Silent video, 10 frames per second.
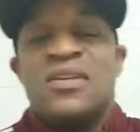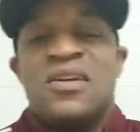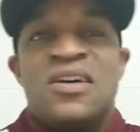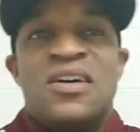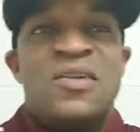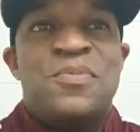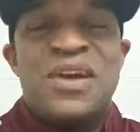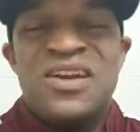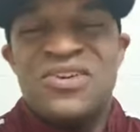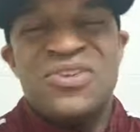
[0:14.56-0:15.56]
uh,
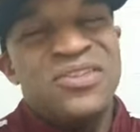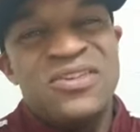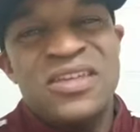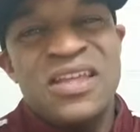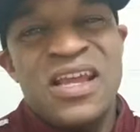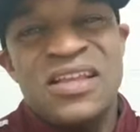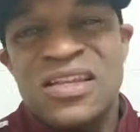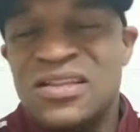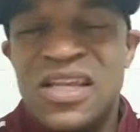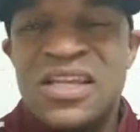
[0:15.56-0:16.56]
probably early today. I
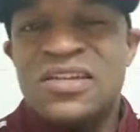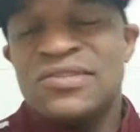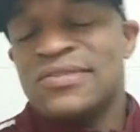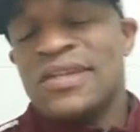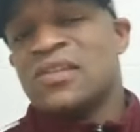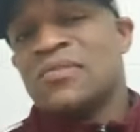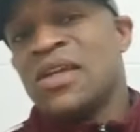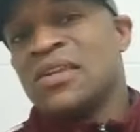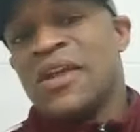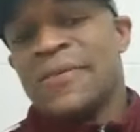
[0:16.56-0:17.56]
think late yesterday, something
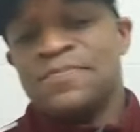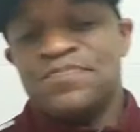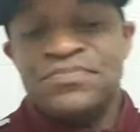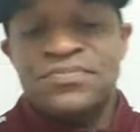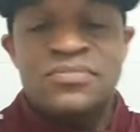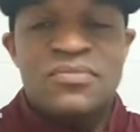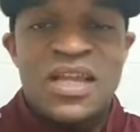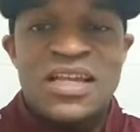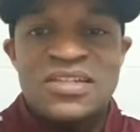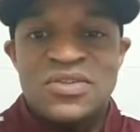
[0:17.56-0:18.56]
like that.
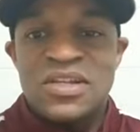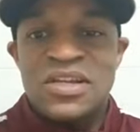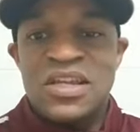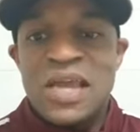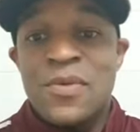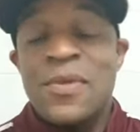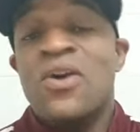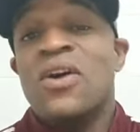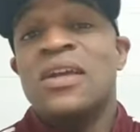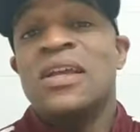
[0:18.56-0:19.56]
And so then it came on my
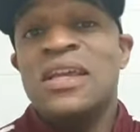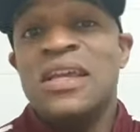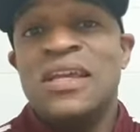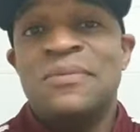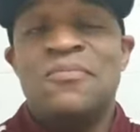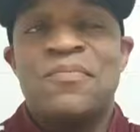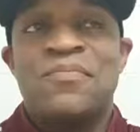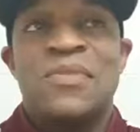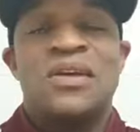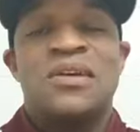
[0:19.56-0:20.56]
heart again
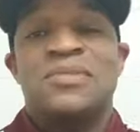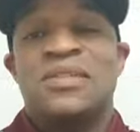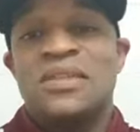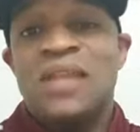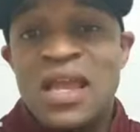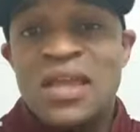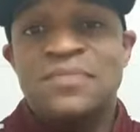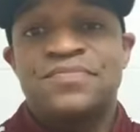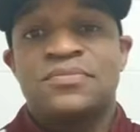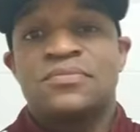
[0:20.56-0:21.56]
um, tonight.
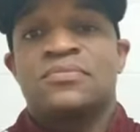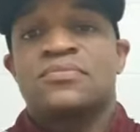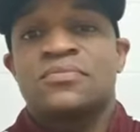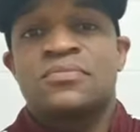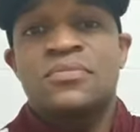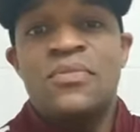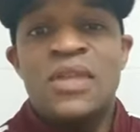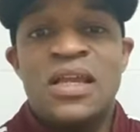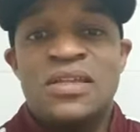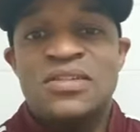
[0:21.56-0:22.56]

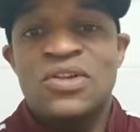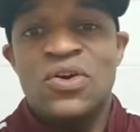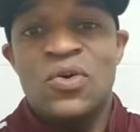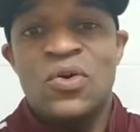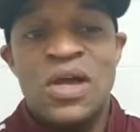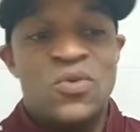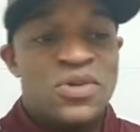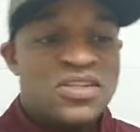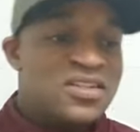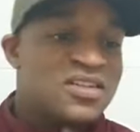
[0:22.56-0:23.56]
And so I
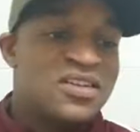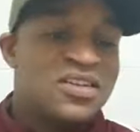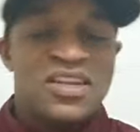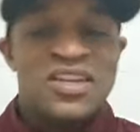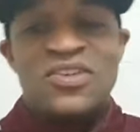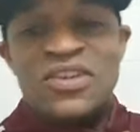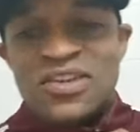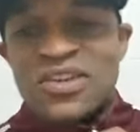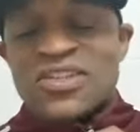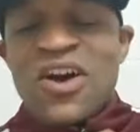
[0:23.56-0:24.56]
wanted to get on
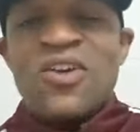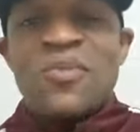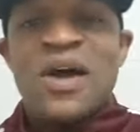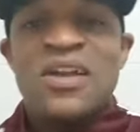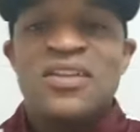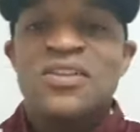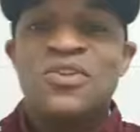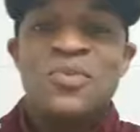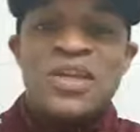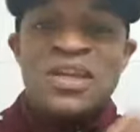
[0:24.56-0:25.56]
here and talk about it a
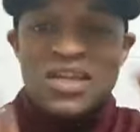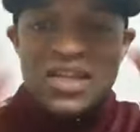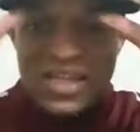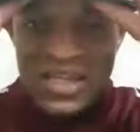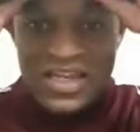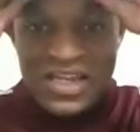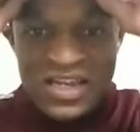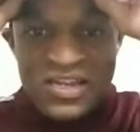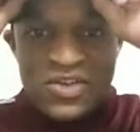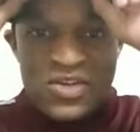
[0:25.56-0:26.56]
little bit,
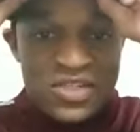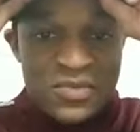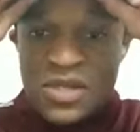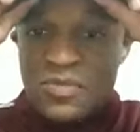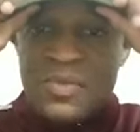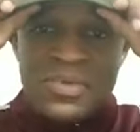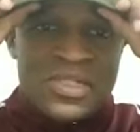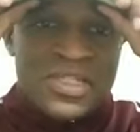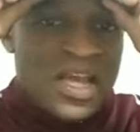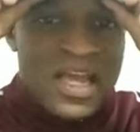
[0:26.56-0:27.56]
and you know, get some other people
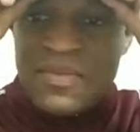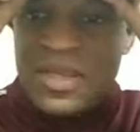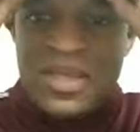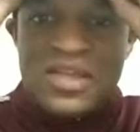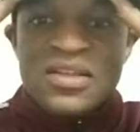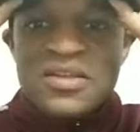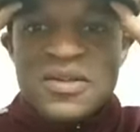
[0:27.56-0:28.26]
to chime in and